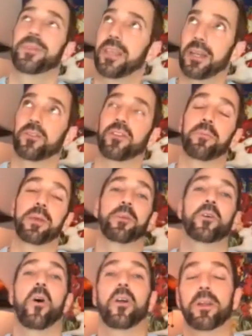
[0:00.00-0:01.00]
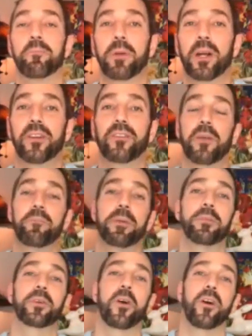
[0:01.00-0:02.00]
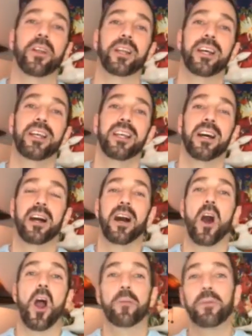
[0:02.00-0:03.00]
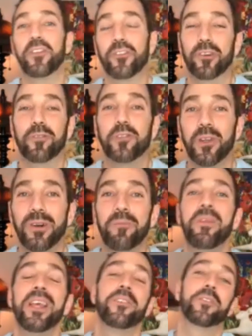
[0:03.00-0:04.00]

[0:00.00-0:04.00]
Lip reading: you know, some people call it a bird, some people call it a harbinger of doom,